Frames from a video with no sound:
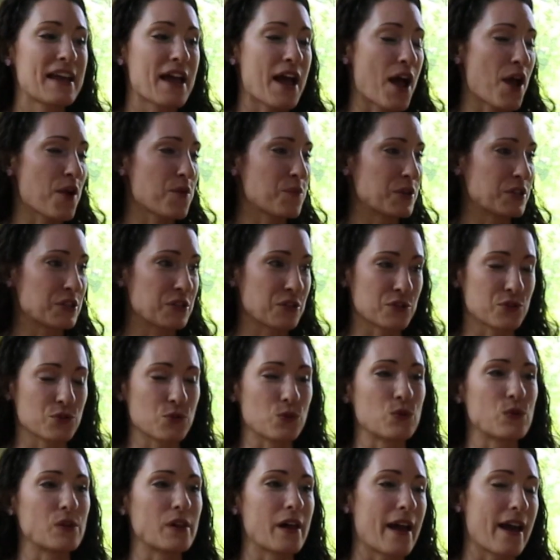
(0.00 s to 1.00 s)
I went to
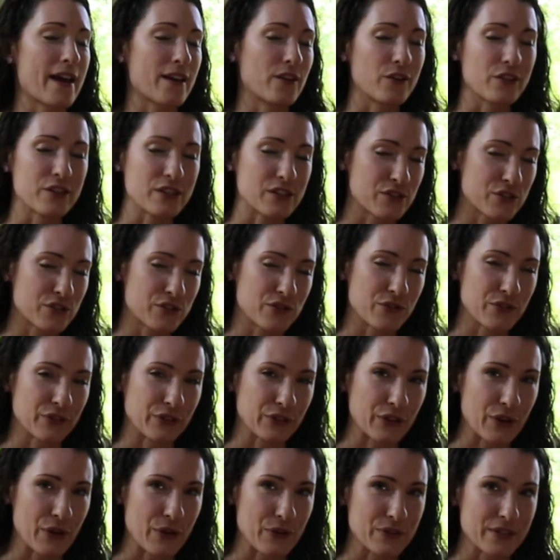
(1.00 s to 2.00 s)
school, I had all these
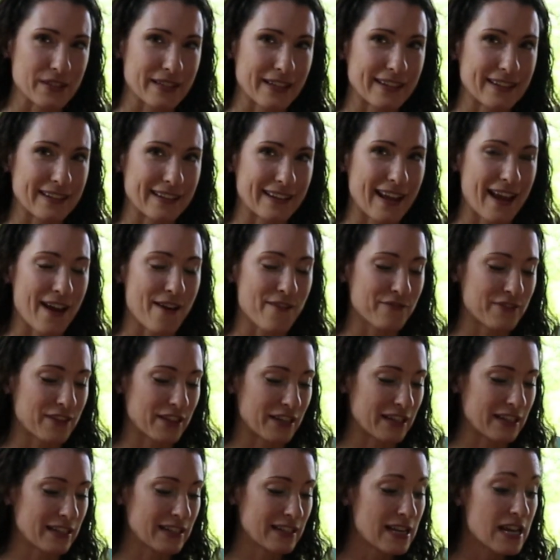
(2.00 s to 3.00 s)
student loans. I didn't have
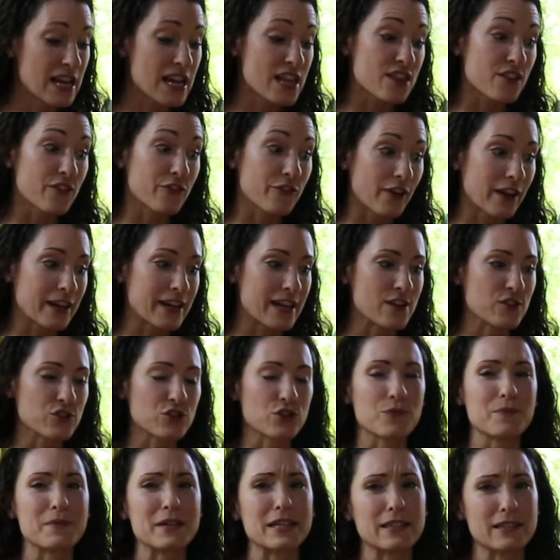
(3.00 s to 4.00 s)
the
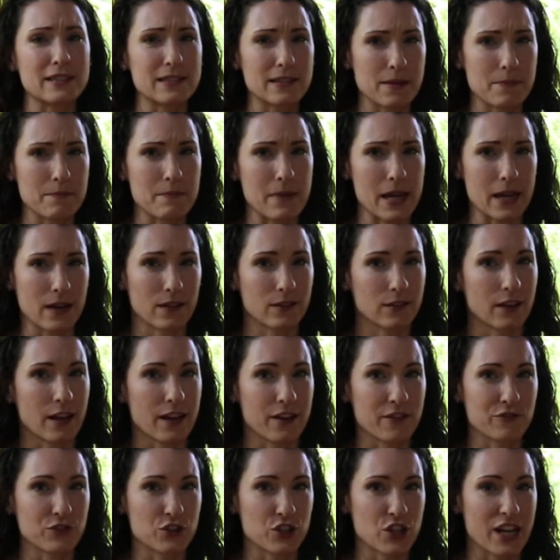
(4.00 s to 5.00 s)
financial means to make a
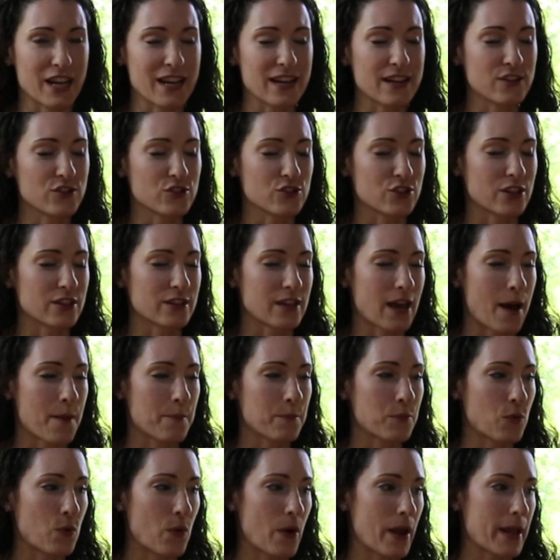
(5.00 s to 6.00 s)
life change at
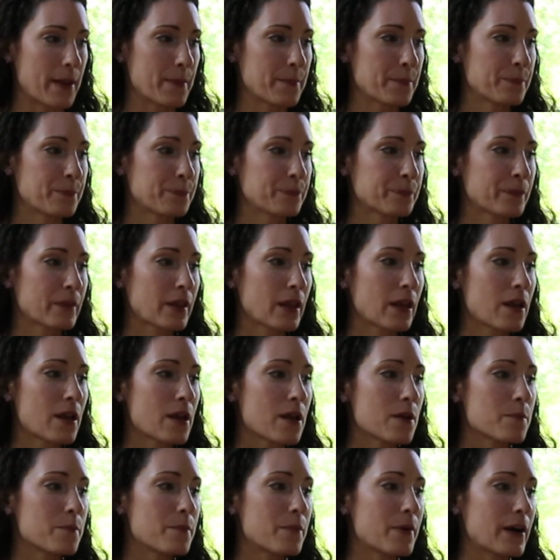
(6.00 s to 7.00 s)
that point.
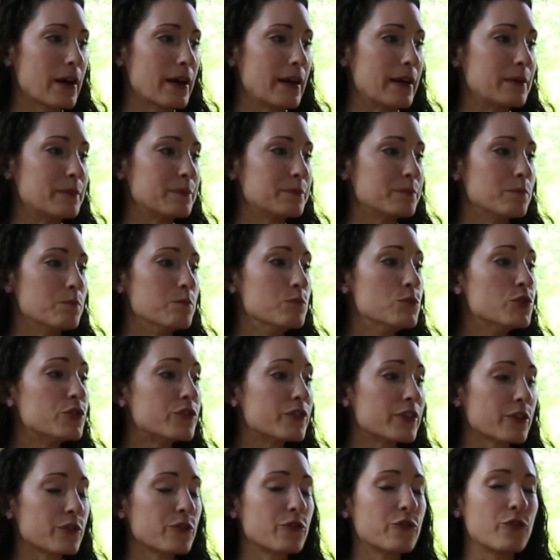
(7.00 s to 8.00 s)
But
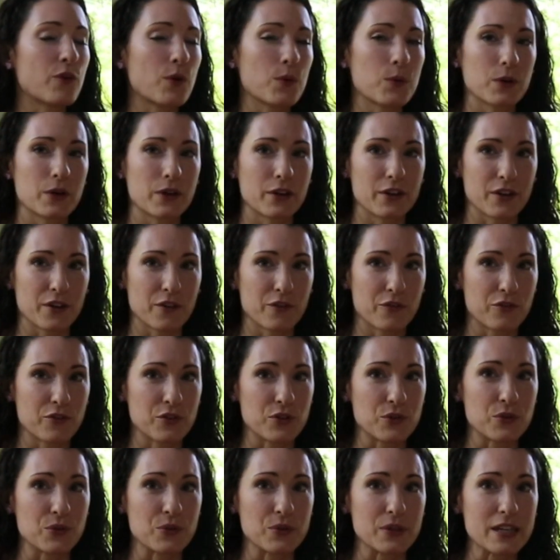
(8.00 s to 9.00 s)
moving forward a
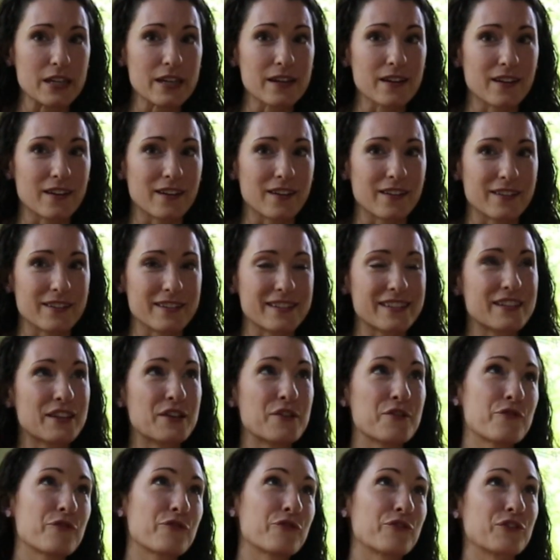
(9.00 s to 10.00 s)
few years,
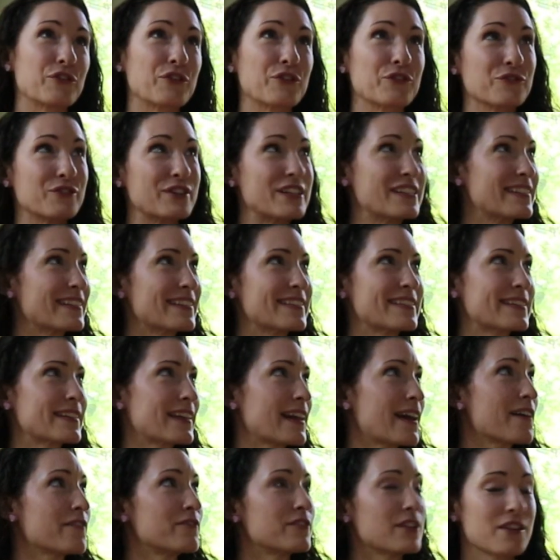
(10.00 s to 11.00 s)
for reasons
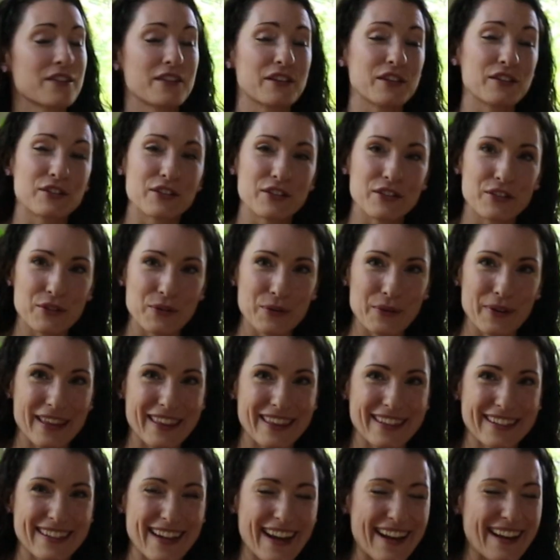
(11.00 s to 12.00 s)
that have nothing to do with
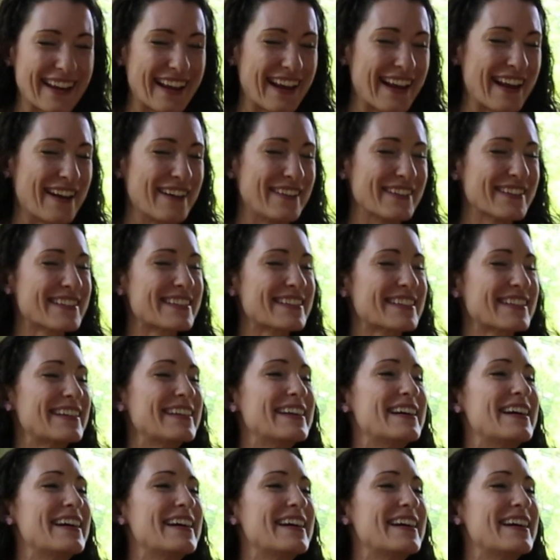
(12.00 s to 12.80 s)
the tiny house,